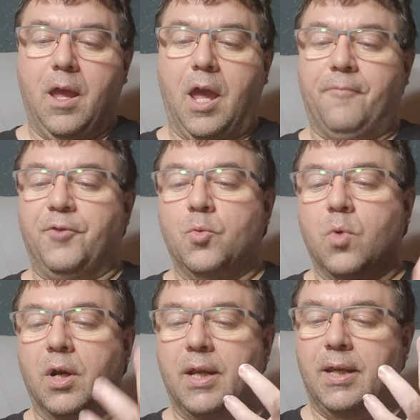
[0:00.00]
If you
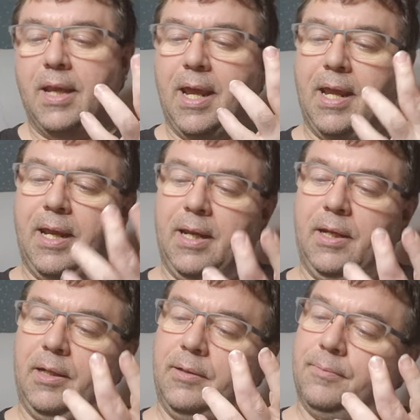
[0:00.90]
wanted
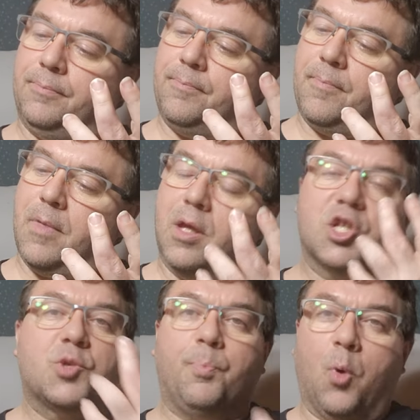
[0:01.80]
a
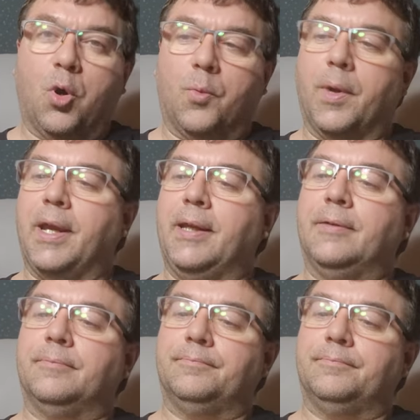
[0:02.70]
sport weight